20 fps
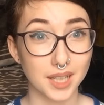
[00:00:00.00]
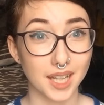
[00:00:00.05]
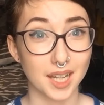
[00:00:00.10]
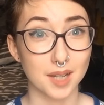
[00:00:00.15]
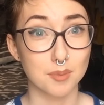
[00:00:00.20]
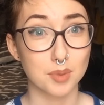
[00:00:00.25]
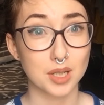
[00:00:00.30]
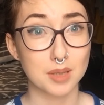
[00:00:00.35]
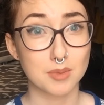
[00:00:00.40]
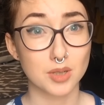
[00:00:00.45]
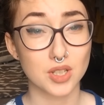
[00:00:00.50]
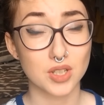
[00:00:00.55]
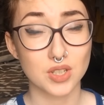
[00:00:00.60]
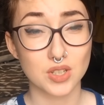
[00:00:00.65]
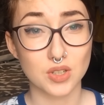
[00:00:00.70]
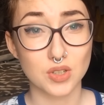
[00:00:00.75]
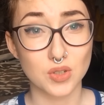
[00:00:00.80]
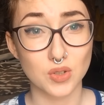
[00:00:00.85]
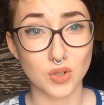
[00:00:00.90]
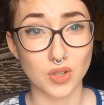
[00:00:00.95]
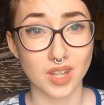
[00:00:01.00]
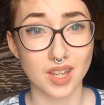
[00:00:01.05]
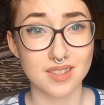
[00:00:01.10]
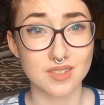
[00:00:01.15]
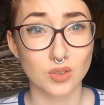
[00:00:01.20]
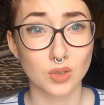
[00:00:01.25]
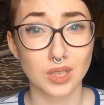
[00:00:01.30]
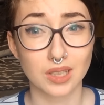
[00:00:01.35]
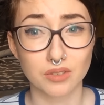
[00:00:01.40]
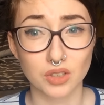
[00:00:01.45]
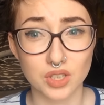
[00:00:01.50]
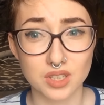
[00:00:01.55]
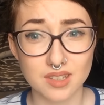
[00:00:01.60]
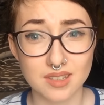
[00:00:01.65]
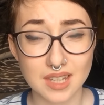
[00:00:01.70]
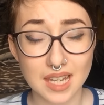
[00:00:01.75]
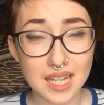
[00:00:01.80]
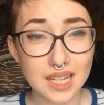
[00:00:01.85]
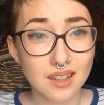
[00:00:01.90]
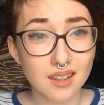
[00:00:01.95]
But yeah, I'm pretty much sure that's all I've got
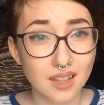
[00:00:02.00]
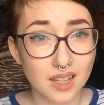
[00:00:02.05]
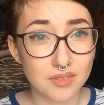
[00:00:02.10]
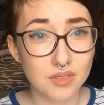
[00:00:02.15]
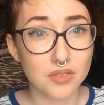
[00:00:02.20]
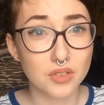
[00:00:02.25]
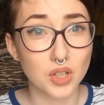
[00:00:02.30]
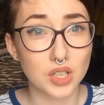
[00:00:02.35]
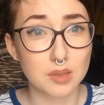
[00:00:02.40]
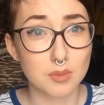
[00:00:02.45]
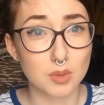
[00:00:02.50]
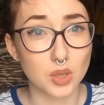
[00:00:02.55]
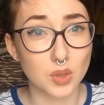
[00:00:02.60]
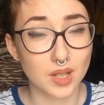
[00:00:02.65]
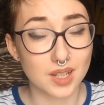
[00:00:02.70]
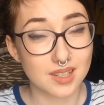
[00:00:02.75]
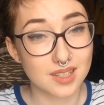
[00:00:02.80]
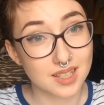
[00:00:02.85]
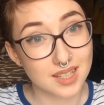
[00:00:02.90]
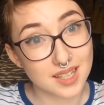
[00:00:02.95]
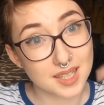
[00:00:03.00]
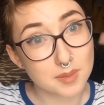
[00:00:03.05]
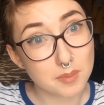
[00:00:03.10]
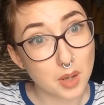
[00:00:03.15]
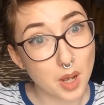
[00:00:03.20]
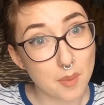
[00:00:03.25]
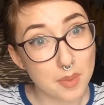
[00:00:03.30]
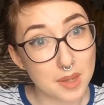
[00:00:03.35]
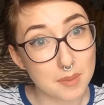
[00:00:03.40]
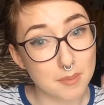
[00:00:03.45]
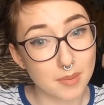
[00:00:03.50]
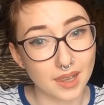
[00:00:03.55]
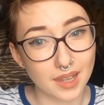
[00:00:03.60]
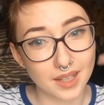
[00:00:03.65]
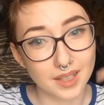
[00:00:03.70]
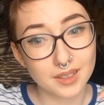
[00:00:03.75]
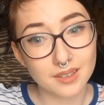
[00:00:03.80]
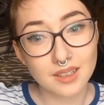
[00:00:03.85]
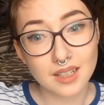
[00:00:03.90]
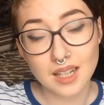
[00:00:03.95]
to say. If you've got any more questions, pop them
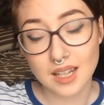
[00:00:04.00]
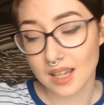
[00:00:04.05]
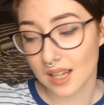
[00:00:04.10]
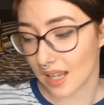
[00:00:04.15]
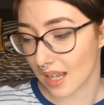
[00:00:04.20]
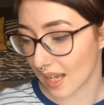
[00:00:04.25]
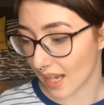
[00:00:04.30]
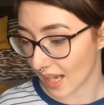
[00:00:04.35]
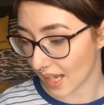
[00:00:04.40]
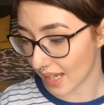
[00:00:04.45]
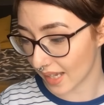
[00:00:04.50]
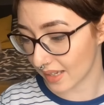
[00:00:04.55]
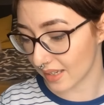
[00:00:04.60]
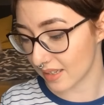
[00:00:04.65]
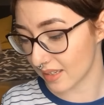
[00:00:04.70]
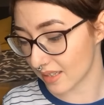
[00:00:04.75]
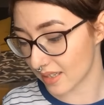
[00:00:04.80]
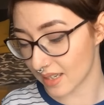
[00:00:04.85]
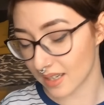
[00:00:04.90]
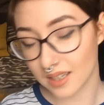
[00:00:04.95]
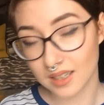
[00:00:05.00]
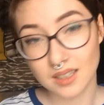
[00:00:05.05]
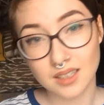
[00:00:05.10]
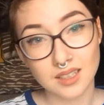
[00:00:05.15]
below. And